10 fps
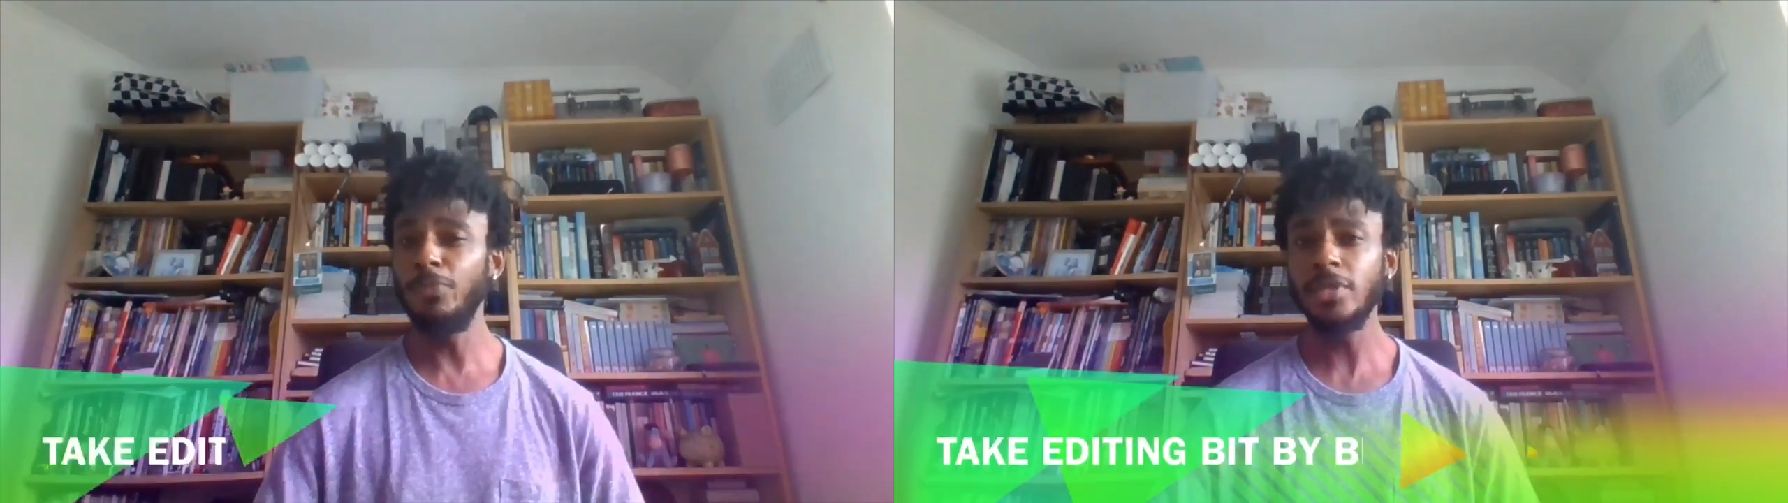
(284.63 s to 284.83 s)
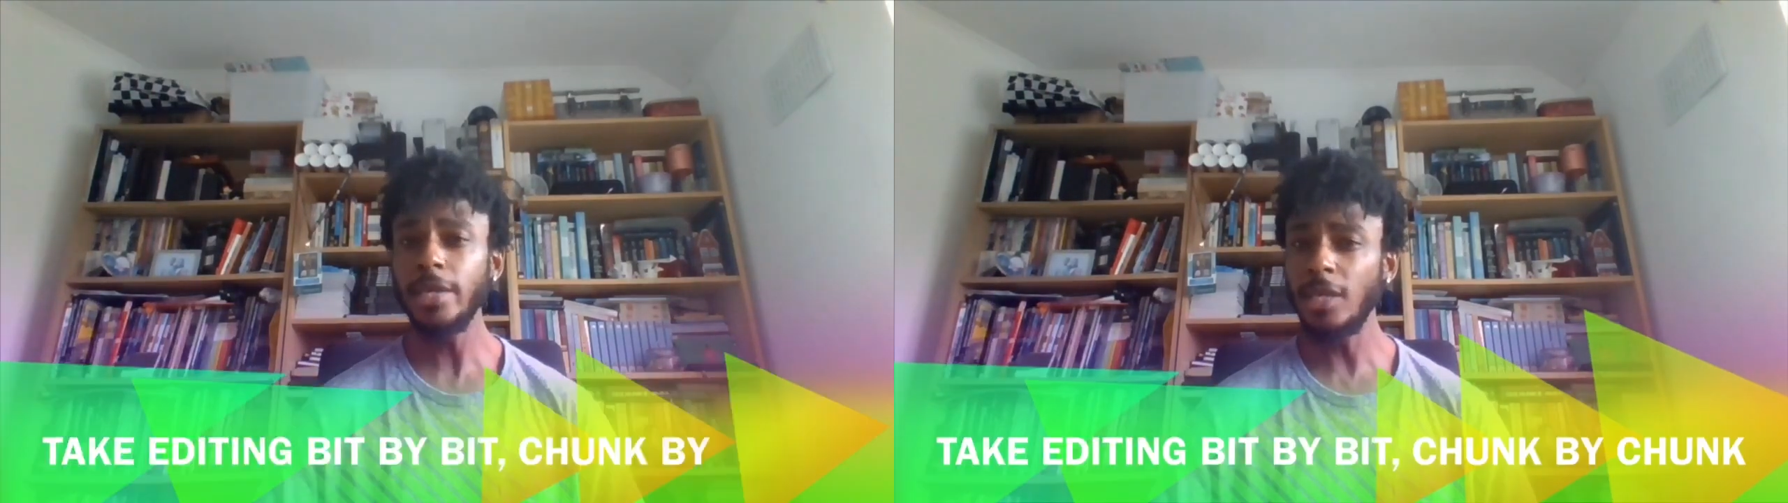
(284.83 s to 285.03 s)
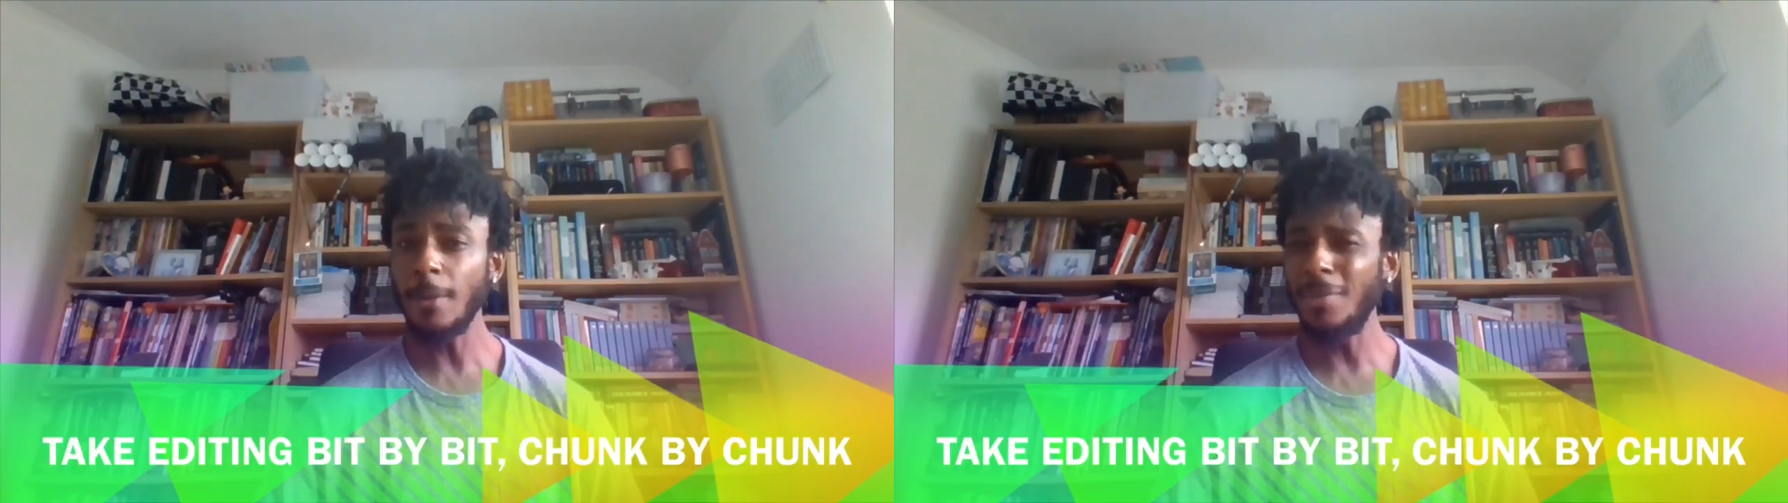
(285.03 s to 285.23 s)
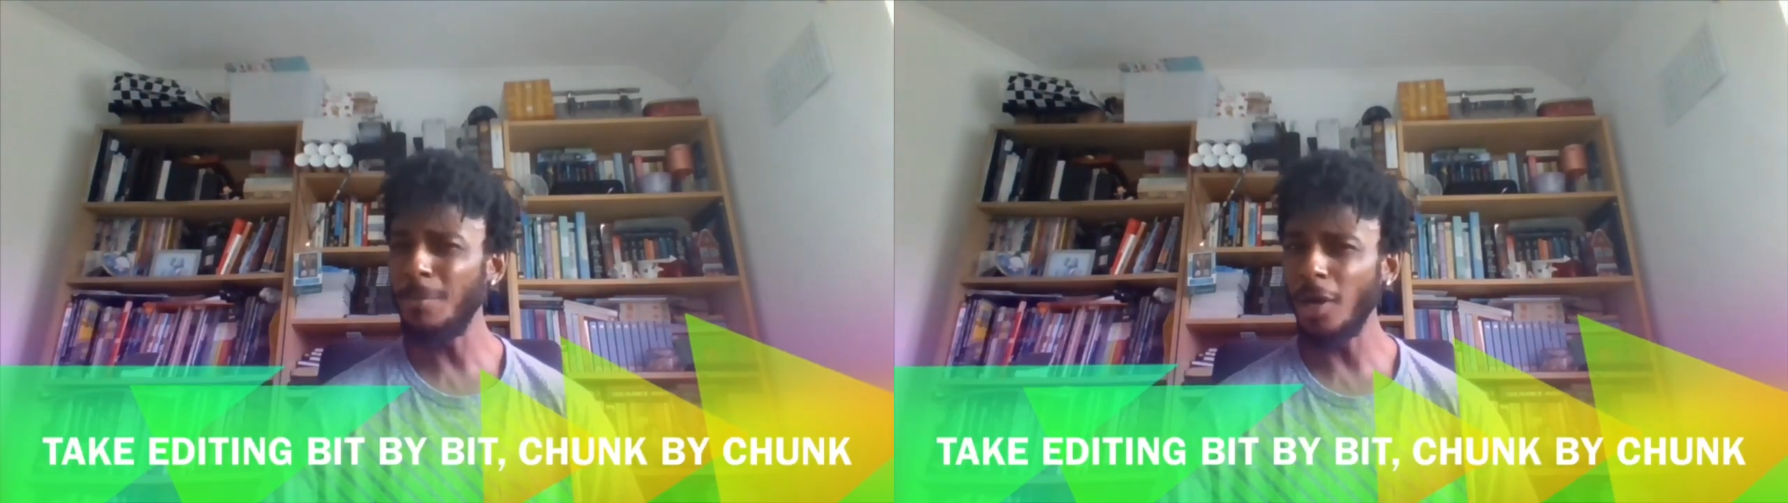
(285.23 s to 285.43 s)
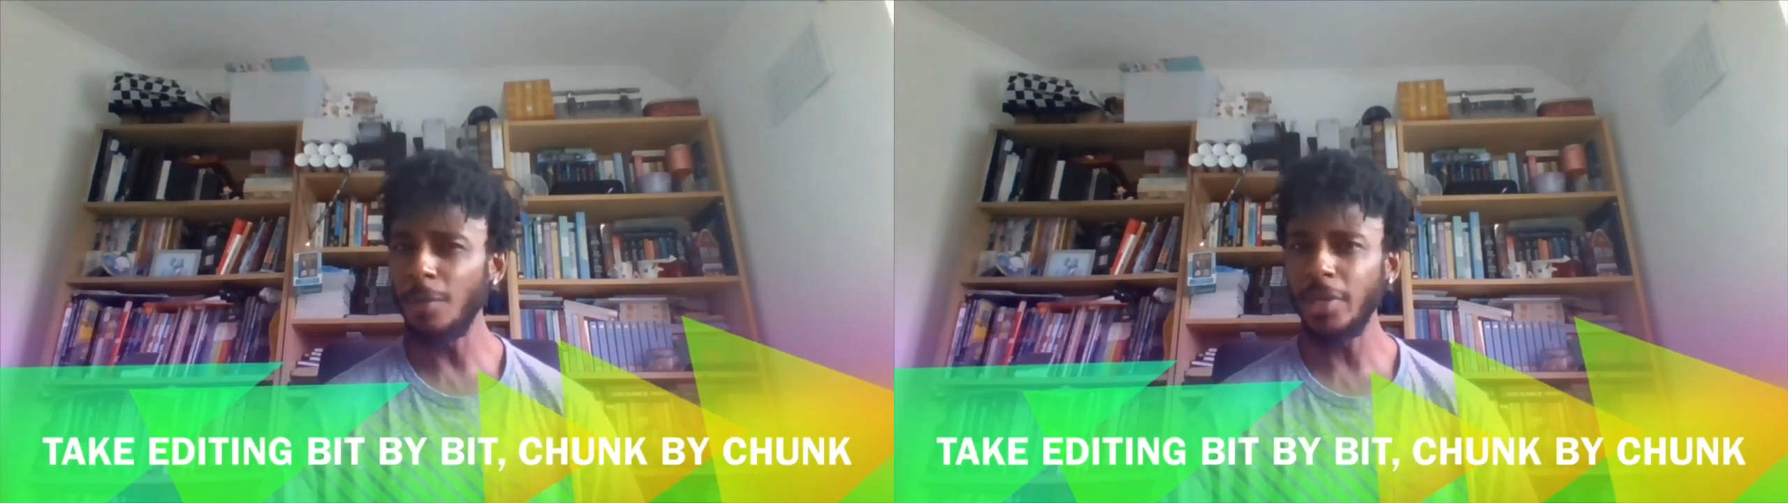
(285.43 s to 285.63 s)
take it
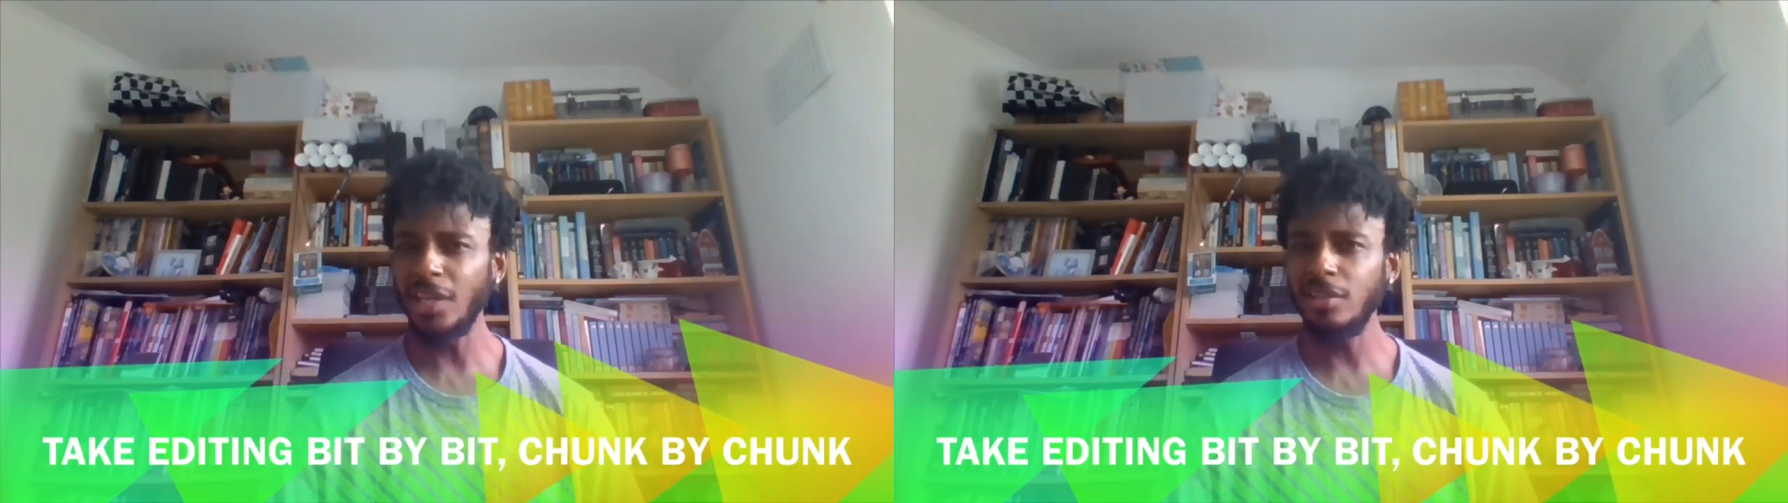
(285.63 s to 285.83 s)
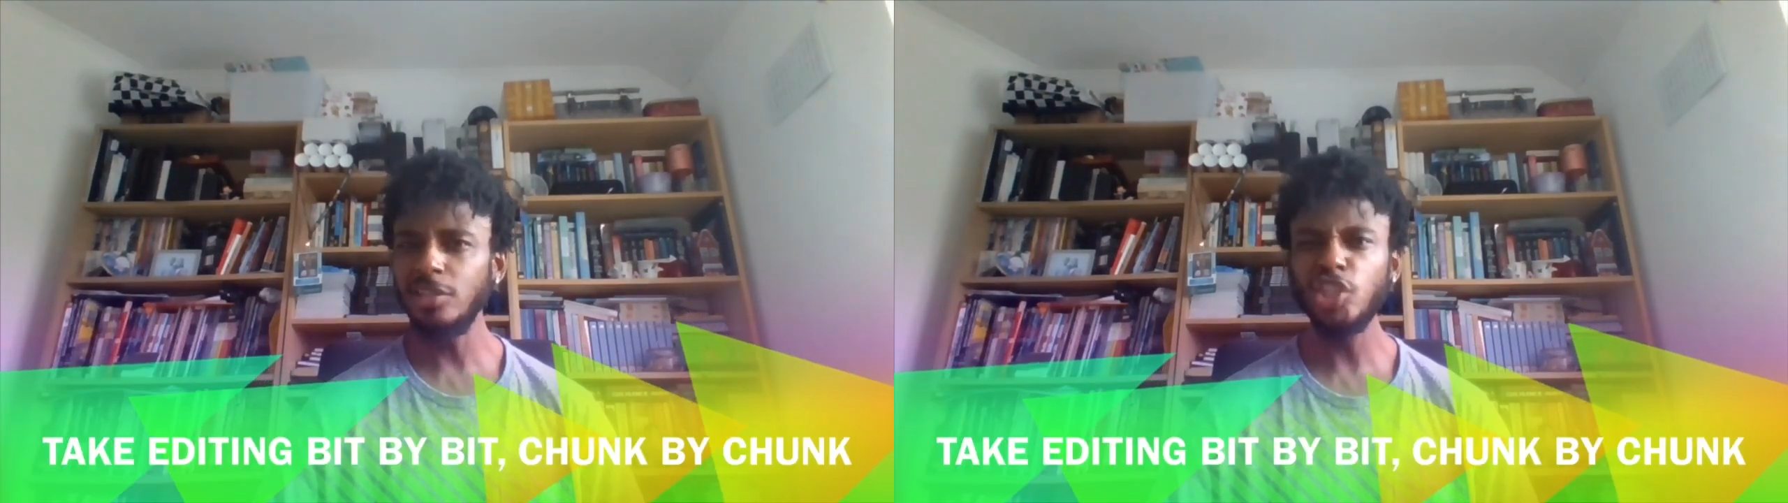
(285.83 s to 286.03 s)
bit by bit,